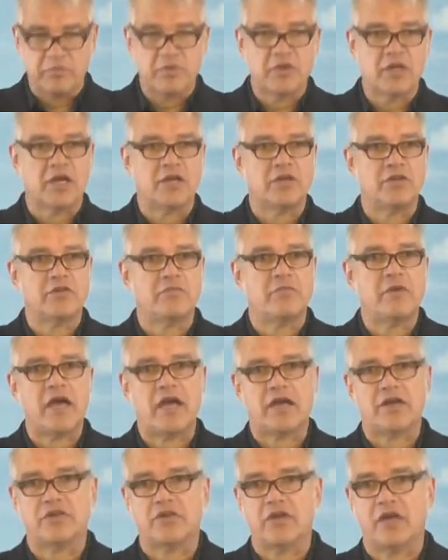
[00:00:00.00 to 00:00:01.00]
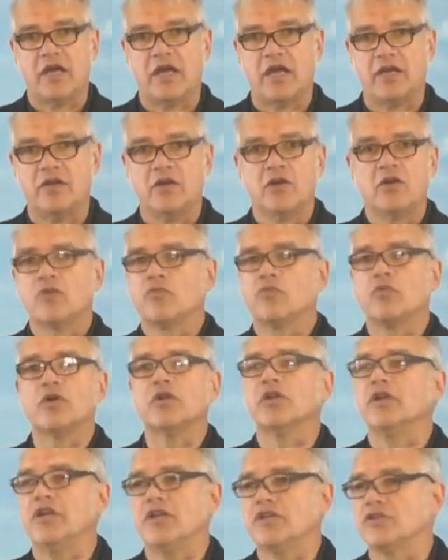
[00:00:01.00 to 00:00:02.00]
gun to the back of the head,
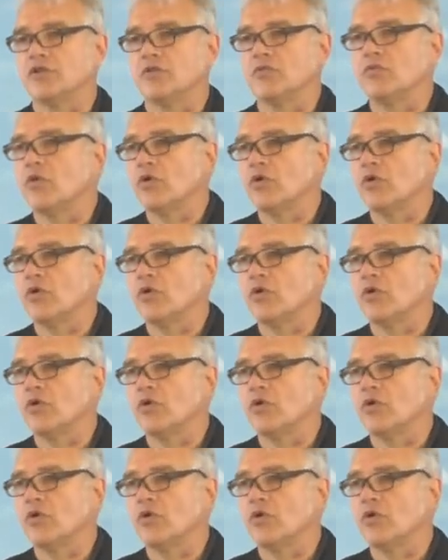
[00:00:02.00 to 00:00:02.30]
really isn't